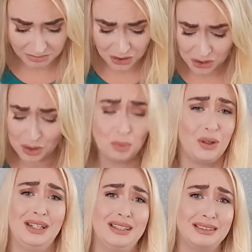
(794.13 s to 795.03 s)
just
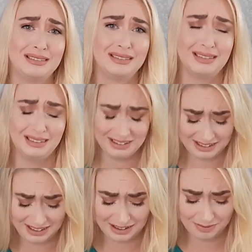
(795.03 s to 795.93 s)
brilliant.
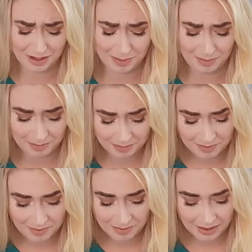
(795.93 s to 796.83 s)
Oh, I love them.
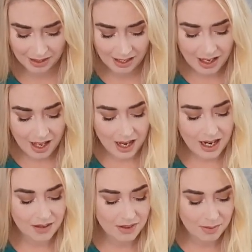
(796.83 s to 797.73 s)
I
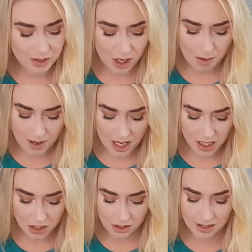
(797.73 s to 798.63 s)
love them so
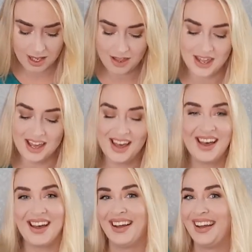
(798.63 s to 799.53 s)
much. And there they
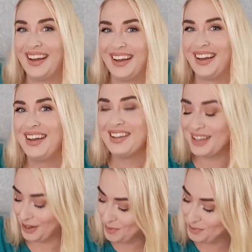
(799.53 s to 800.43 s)
are.
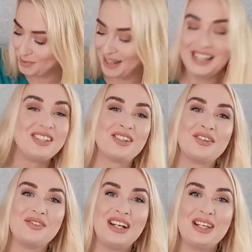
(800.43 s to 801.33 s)
They complement each
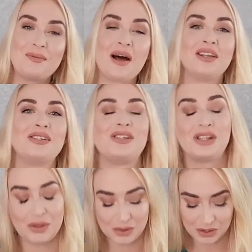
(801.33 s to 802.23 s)
other really well
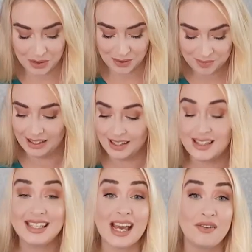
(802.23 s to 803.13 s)
too. So
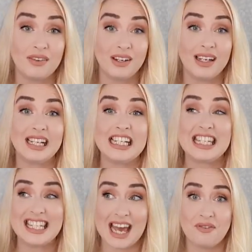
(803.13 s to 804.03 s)
definitely,
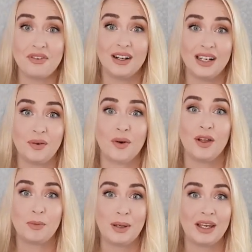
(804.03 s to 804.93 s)
definitely
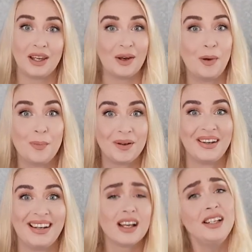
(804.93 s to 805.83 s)
worth picking up.
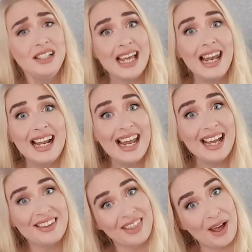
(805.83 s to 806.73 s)
Can you tell I
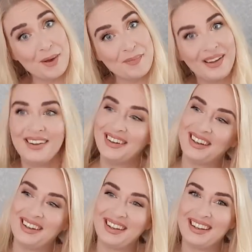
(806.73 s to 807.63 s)
like
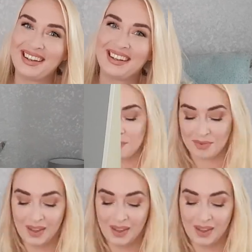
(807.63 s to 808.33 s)
them?